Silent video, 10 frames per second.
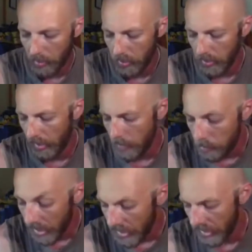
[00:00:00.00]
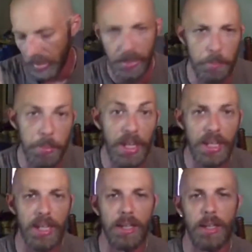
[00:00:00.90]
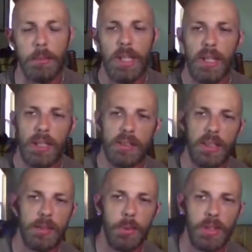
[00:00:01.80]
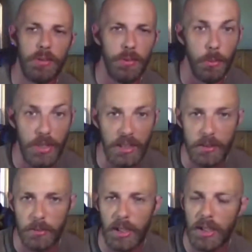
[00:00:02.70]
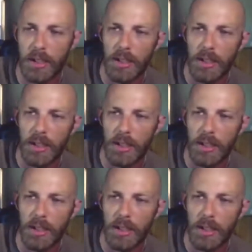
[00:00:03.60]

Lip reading: And when you have a big hit, a big hiccup, it stays with you for weeks, right?